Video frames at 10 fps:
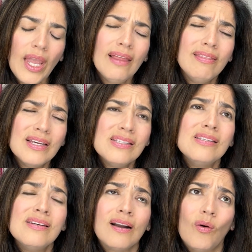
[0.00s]
This
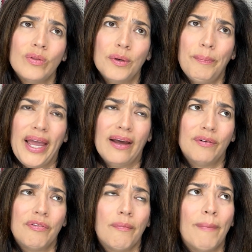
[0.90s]
is an older
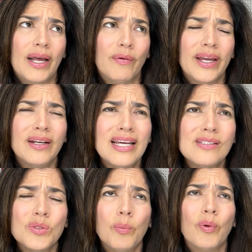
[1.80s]
pattern from Butterick, not
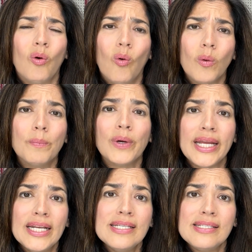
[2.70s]
super old, but
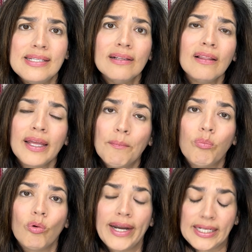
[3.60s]
it is still in
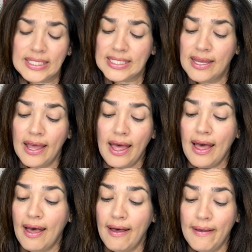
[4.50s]
print.
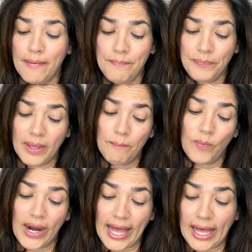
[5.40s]
And
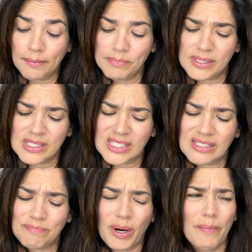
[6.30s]
perhaps,
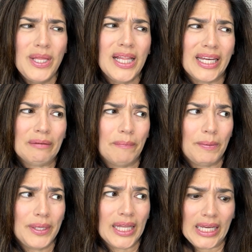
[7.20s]
probably
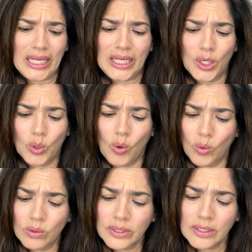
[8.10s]
maybe a year
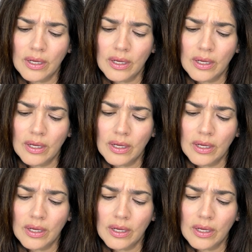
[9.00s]
old.